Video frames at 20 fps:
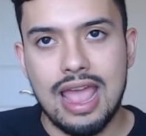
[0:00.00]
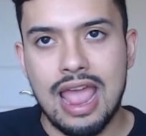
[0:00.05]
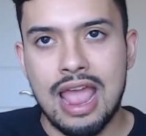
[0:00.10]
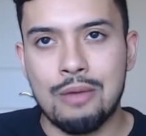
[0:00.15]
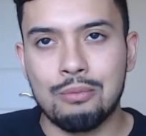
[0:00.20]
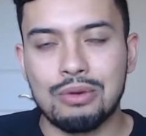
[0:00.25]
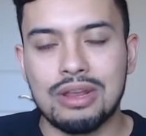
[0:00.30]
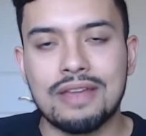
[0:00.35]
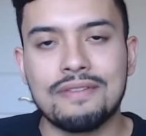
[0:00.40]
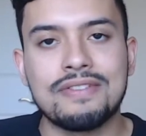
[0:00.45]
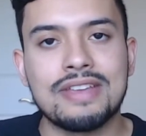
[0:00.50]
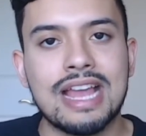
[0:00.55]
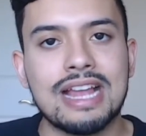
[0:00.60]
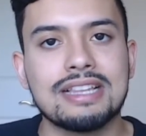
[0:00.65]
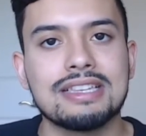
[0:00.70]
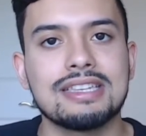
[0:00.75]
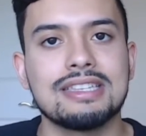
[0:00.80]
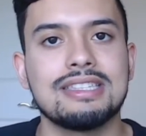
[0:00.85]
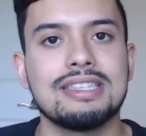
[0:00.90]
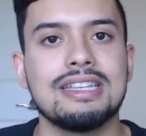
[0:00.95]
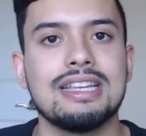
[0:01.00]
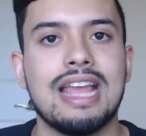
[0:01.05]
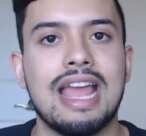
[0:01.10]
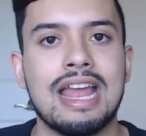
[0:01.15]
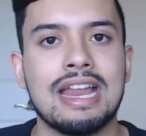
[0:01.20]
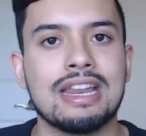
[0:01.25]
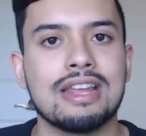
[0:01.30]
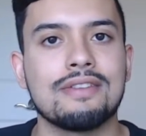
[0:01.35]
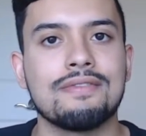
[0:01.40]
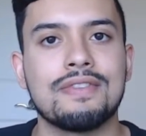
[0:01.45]
and we have yet to see
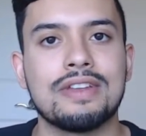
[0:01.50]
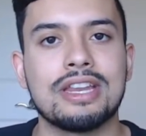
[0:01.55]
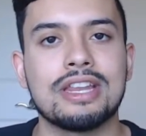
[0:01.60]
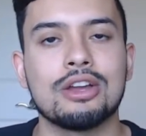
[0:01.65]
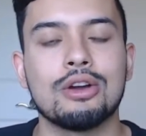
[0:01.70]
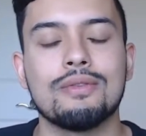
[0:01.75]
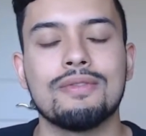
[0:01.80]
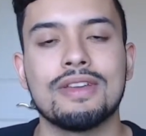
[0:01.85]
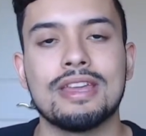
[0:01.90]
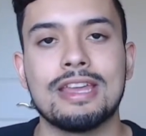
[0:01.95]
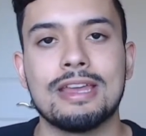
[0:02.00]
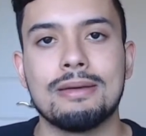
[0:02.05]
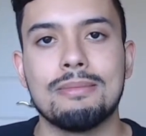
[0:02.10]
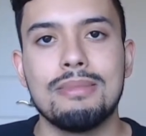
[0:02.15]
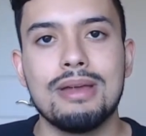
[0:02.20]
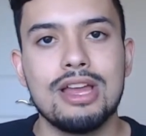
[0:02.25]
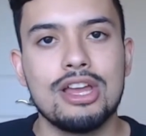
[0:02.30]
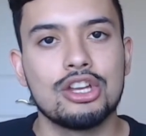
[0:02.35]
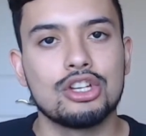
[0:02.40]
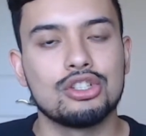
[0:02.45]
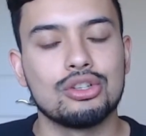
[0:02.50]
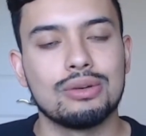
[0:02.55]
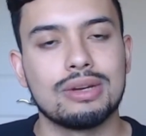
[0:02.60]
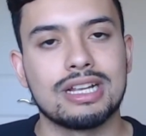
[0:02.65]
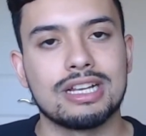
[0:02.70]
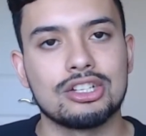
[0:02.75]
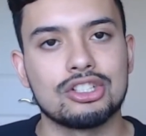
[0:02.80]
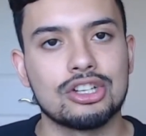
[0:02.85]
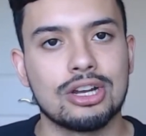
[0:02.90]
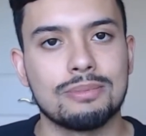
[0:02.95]
any video of him
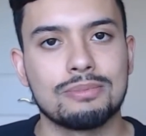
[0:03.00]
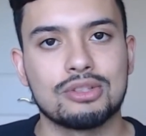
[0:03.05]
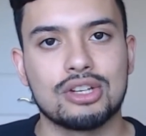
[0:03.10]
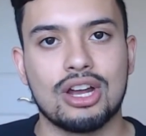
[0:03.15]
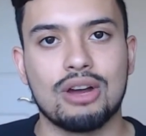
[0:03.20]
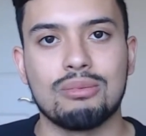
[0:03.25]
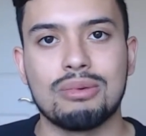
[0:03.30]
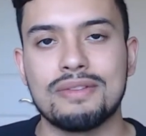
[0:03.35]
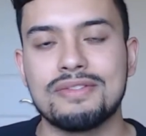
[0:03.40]
shooting a jump shot.